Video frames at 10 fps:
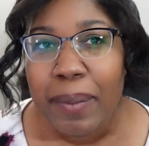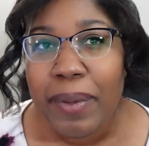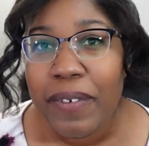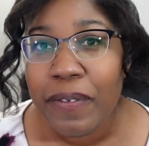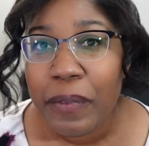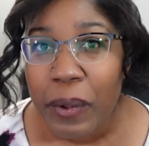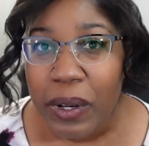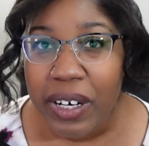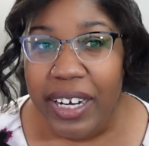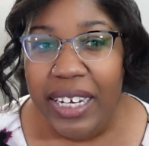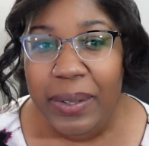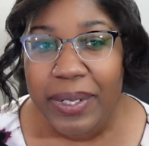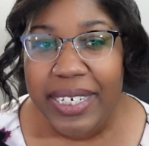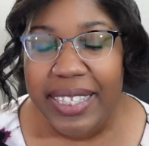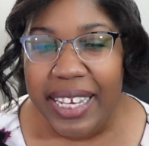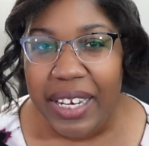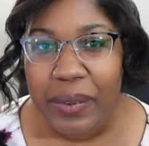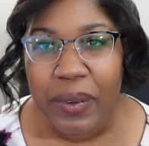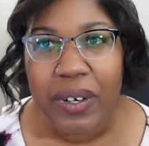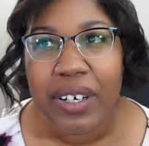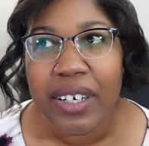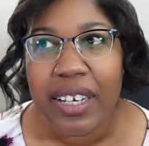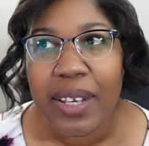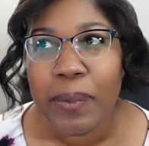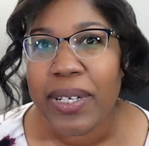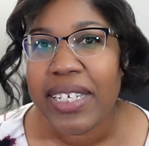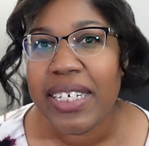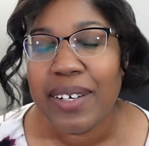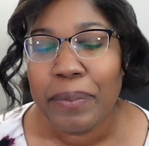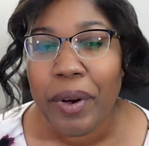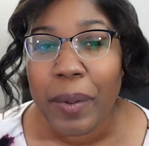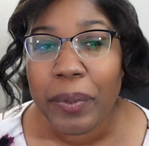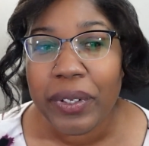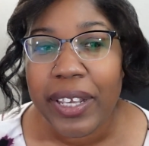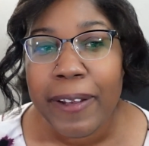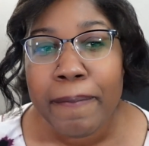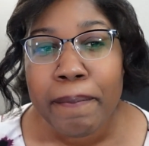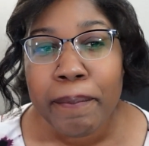before anyone did that, or it wasn't done properly.